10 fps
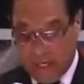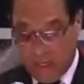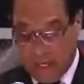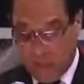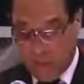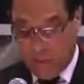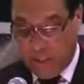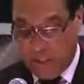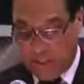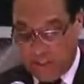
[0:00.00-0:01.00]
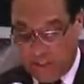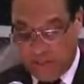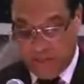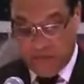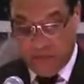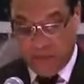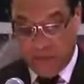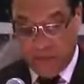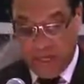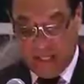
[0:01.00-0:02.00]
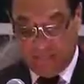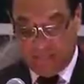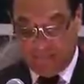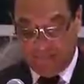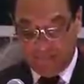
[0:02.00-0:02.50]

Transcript: and landholding companies' share transfer tax.